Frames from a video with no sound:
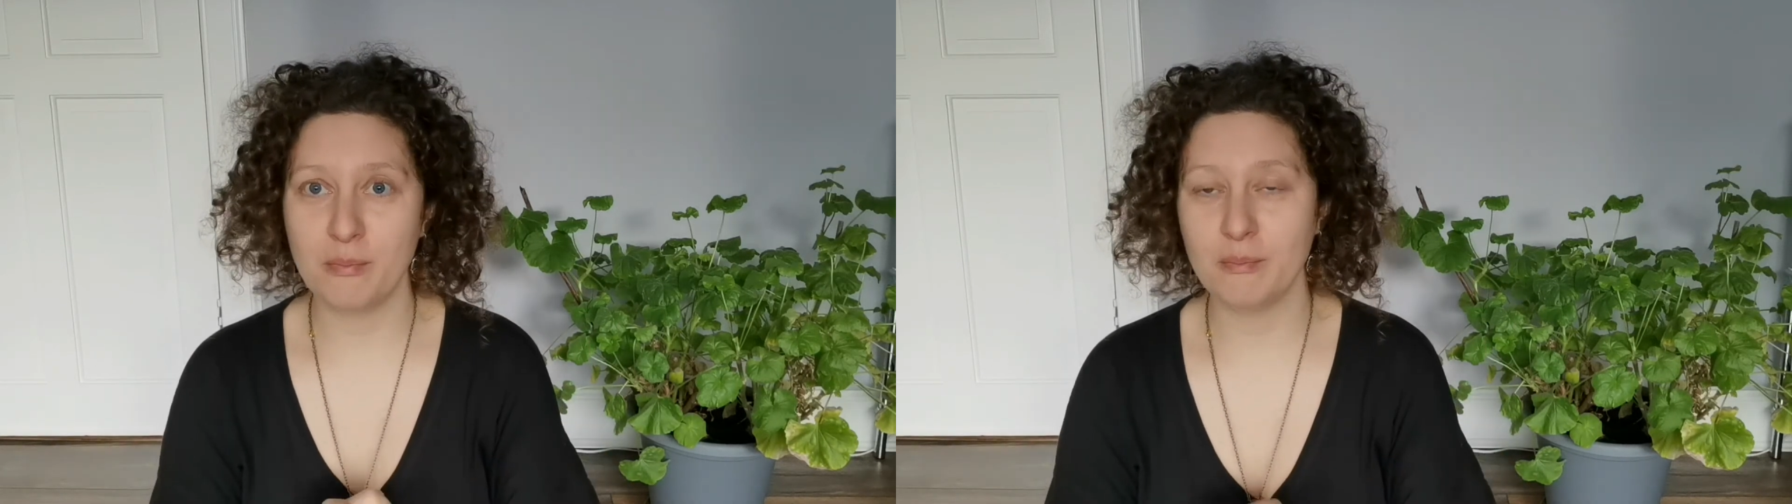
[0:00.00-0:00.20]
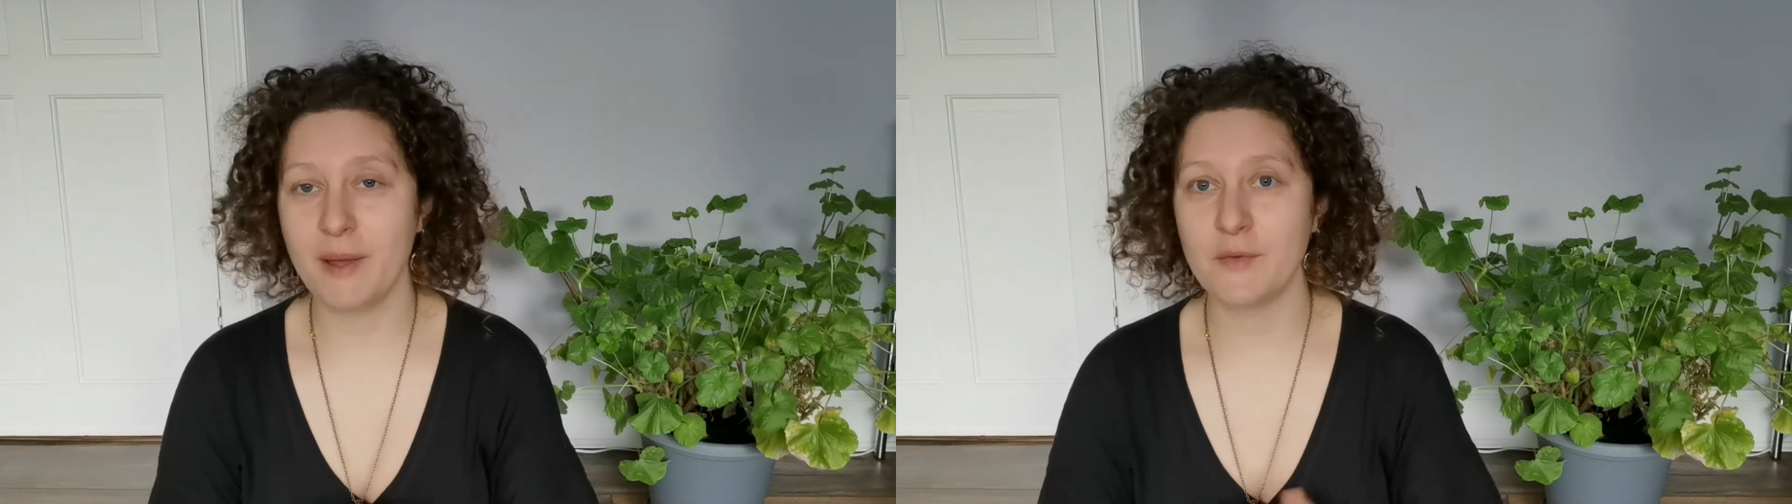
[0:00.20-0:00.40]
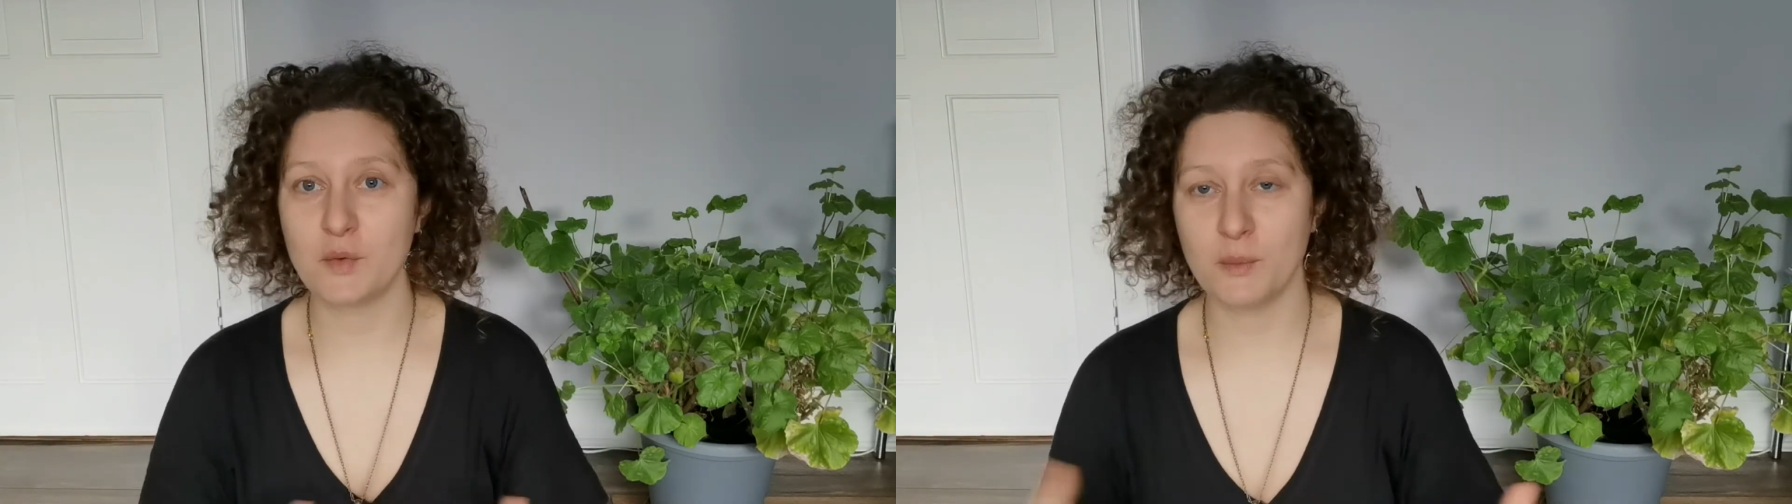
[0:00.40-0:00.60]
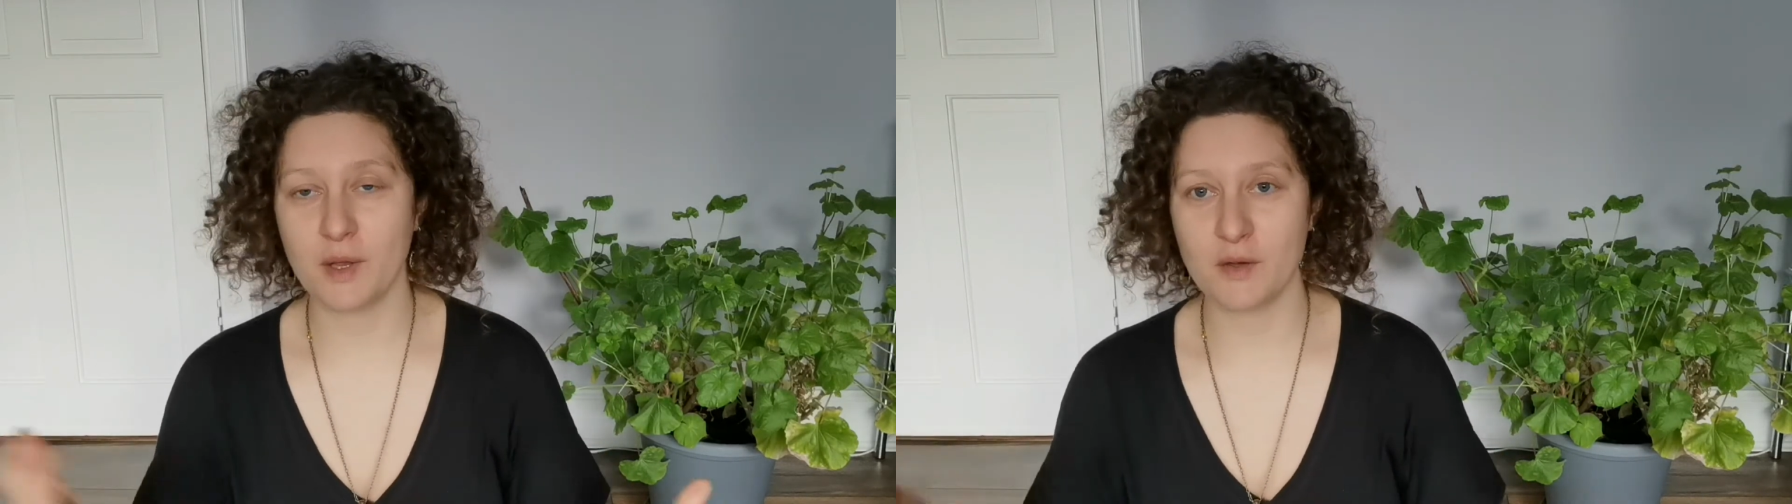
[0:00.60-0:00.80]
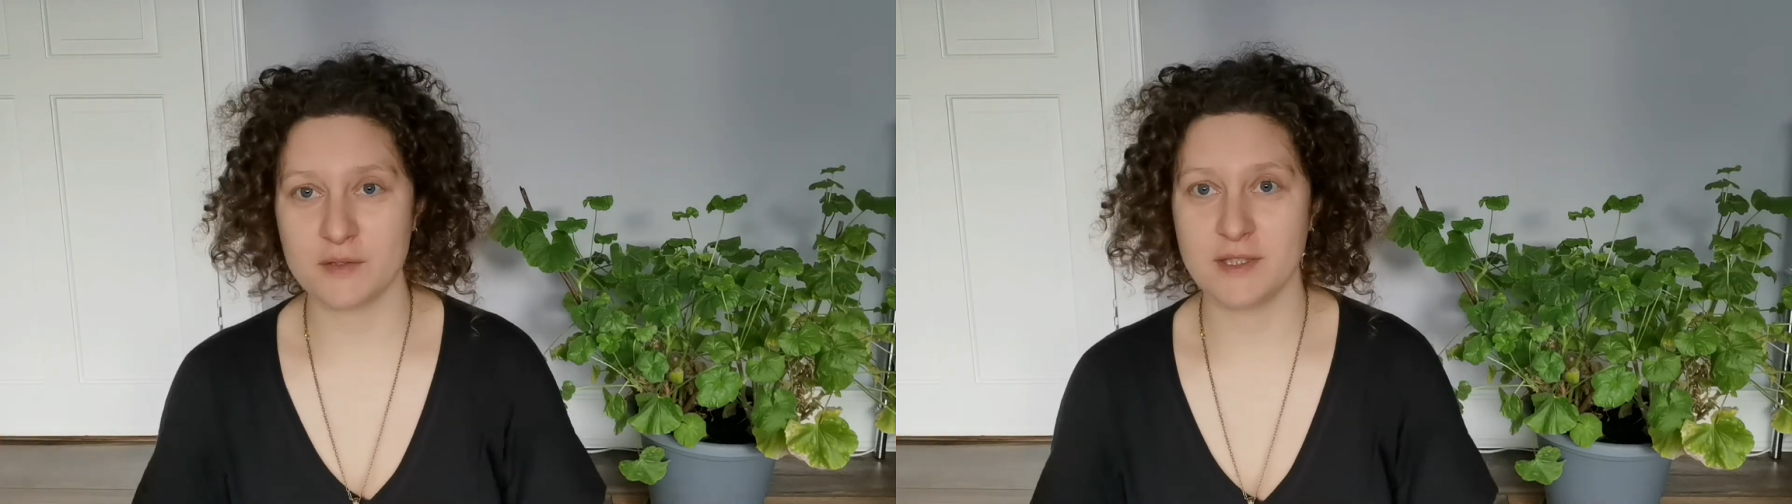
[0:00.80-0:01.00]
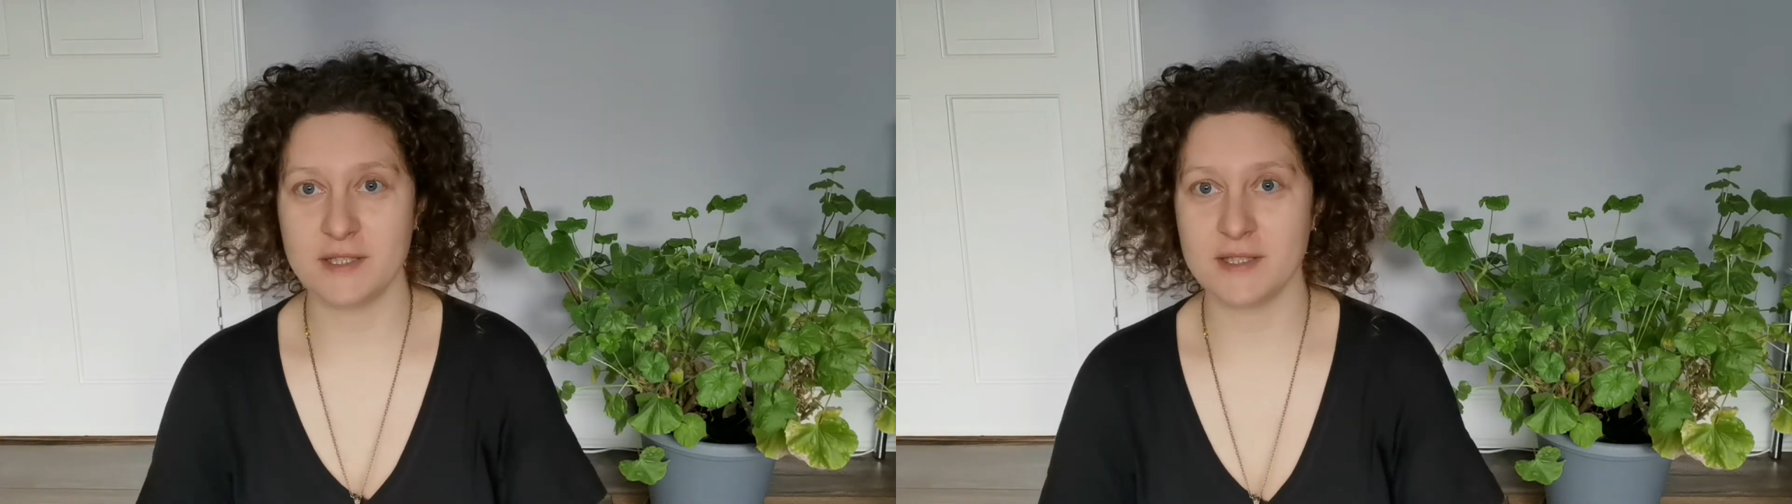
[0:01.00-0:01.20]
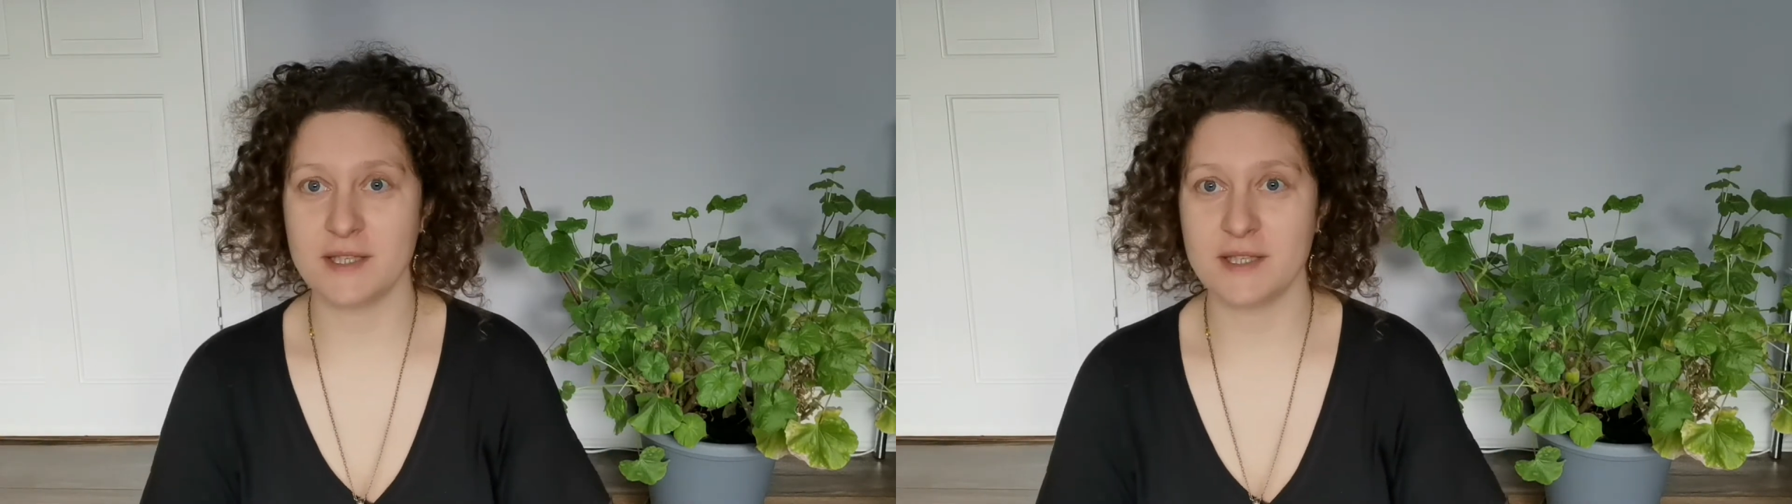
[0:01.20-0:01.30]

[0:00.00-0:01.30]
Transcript: bedroom, because this is